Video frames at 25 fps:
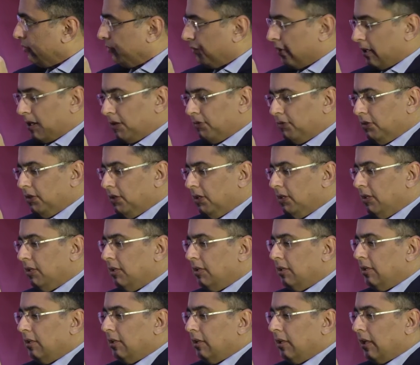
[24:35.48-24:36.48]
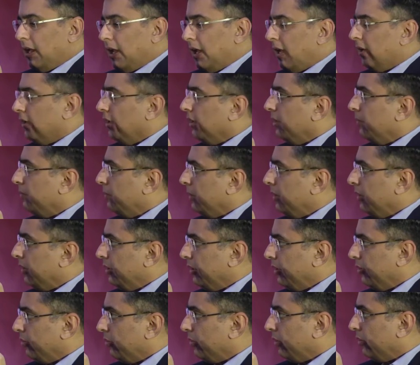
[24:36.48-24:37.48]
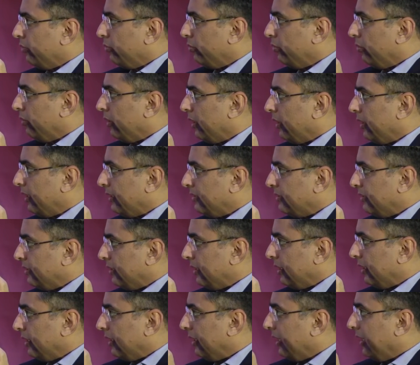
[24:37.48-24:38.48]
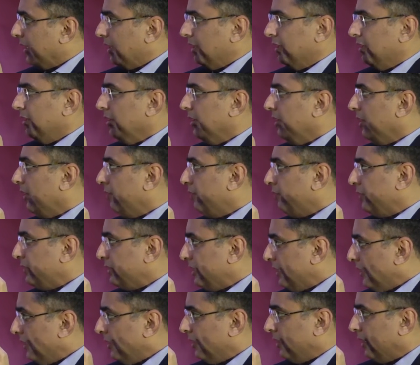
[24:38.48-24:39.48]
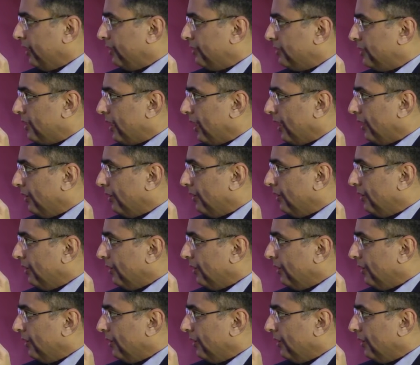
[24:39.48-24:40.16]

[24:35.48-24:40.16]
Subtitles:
of a level and an ability to control our destiny. Anything that facilitates that